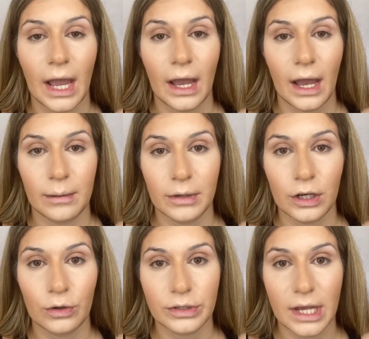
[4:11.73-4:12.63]
I'm gonna
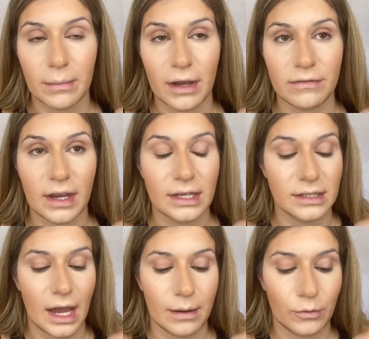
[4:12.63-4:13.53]
go set my face.
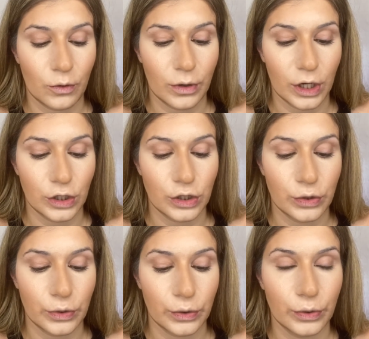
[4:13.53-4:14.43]
I'm going
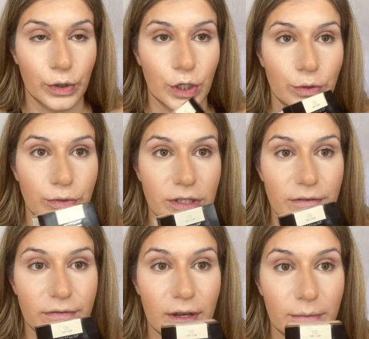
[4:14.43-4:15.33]
to use the
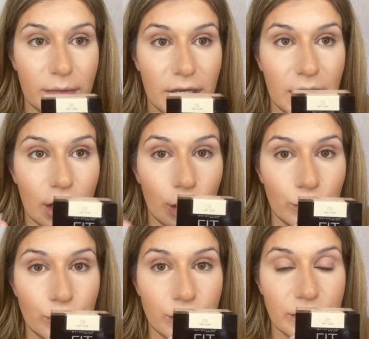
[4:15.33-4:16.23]
Fit Me
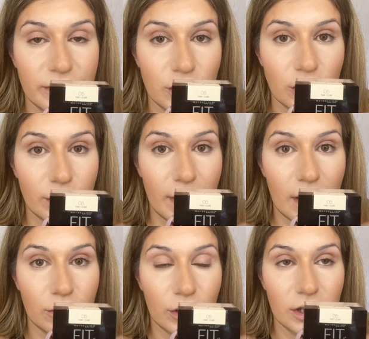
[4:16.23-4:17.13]
Loose Finishing
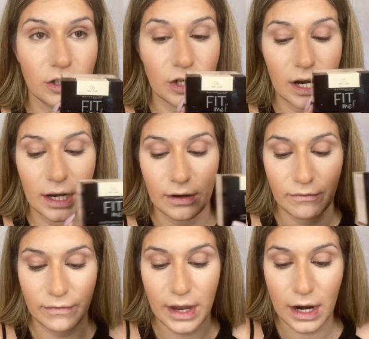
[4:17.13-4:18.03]
Powder in the shade
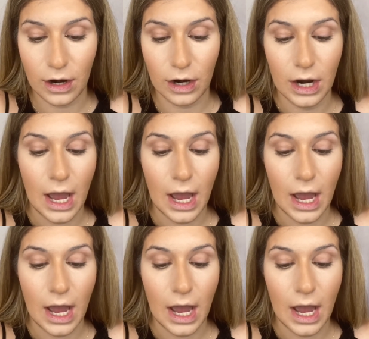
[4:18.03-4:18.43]
Fair.